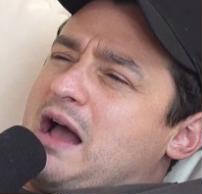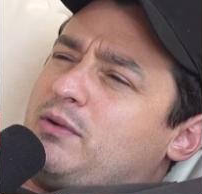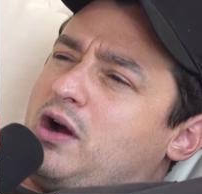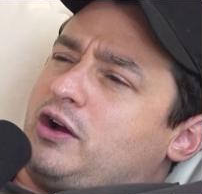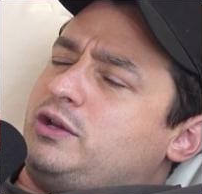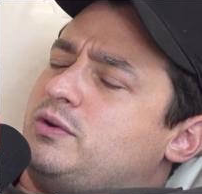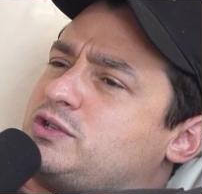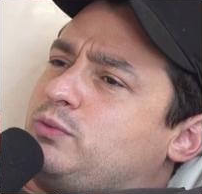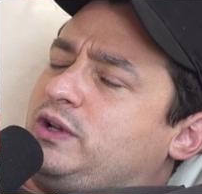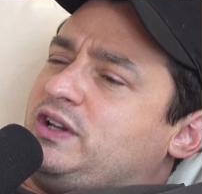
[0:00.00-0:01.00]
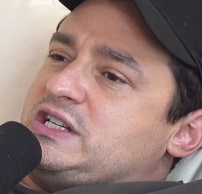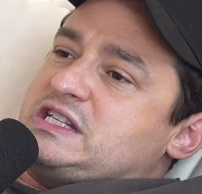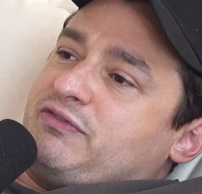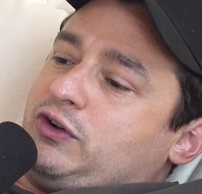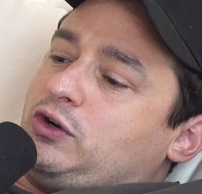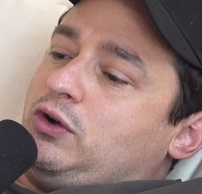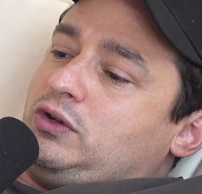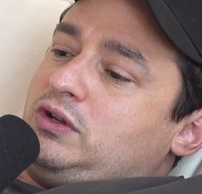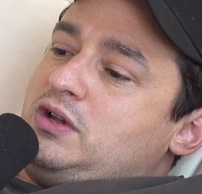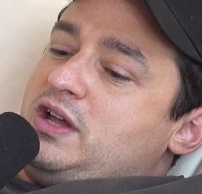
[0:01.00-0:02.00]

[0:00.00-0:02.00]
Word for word: I would argue is a really difficult